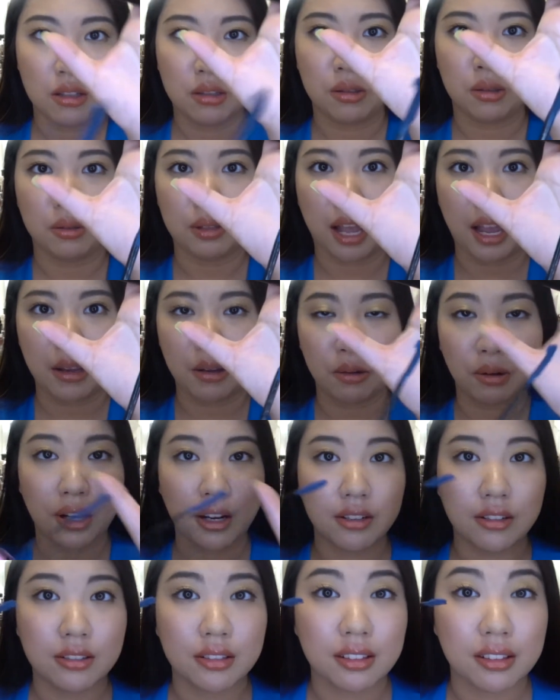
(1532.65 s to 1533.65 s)
so that you
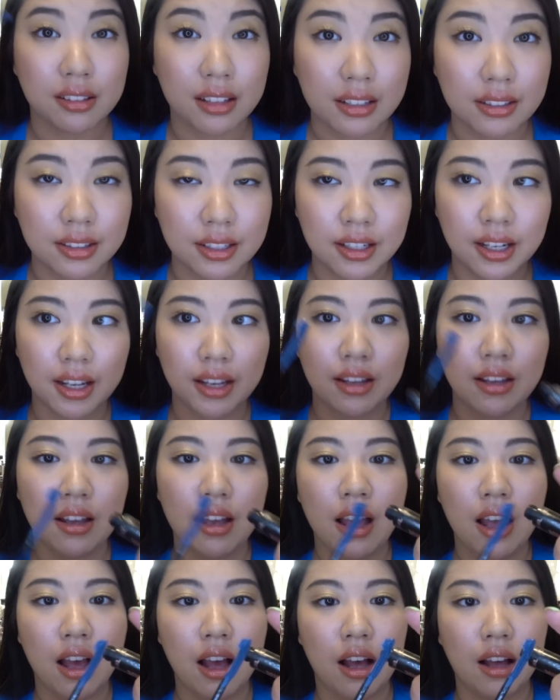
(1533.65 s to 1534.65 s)
can just lengthen it
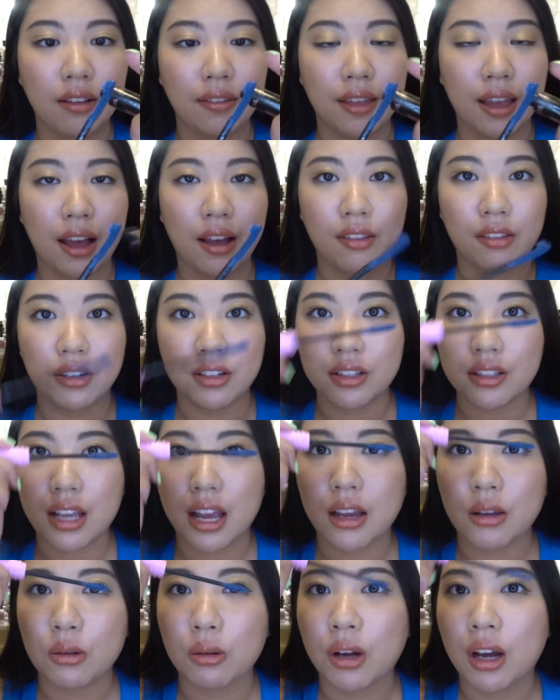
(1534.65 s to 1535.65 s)
on the other
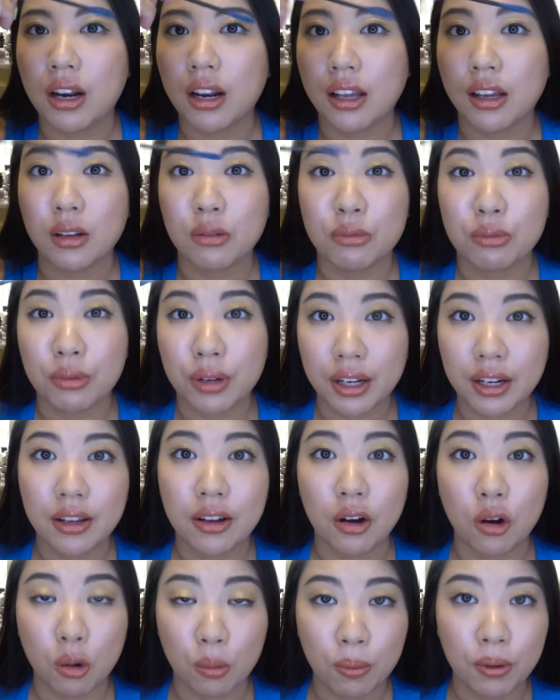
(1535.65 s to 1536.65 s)
side you can like
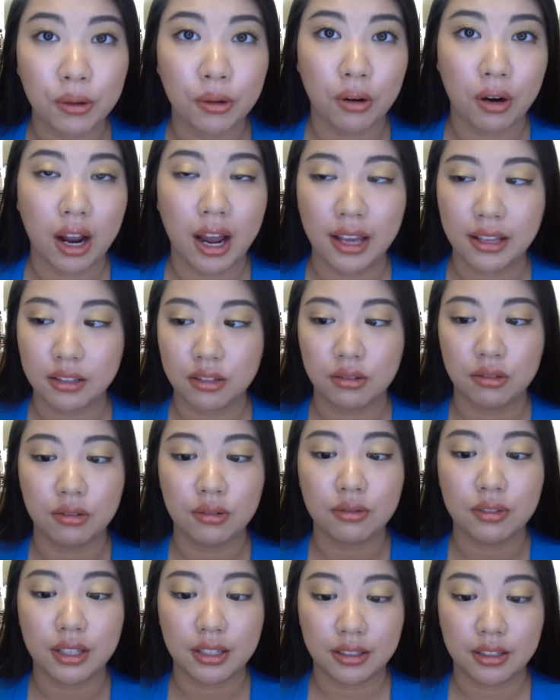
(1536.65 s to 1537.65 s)
really open your eyes
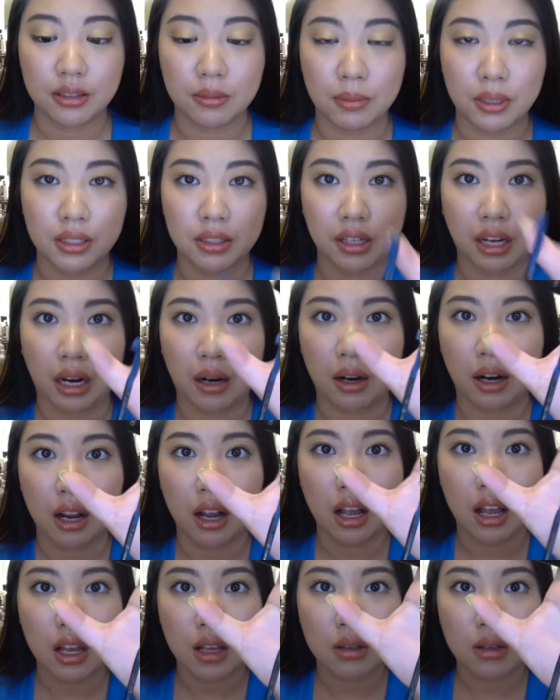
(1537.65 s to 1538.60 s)
using this mascara